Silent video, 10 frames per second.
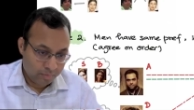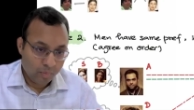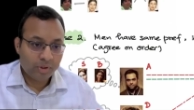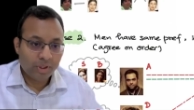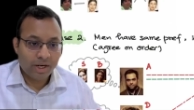
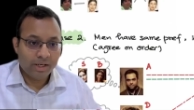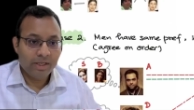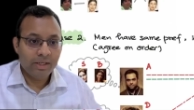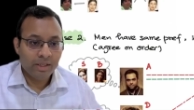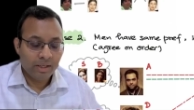both are
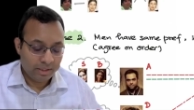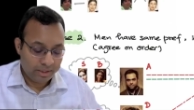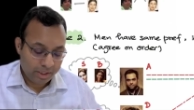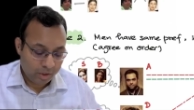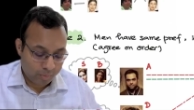getting
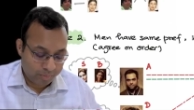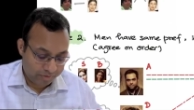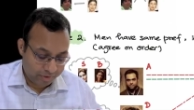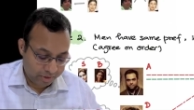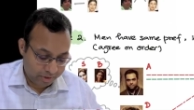their top
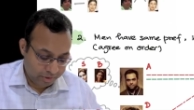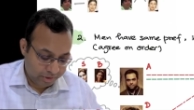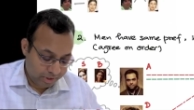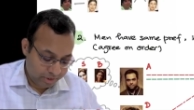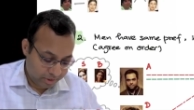preferences.
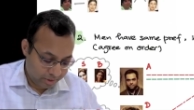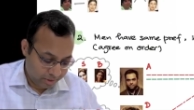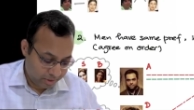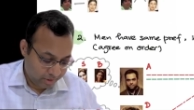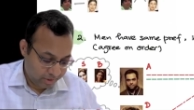This is
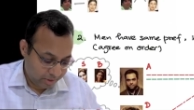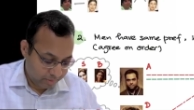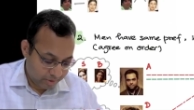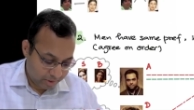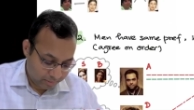
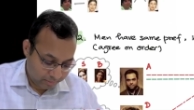stable.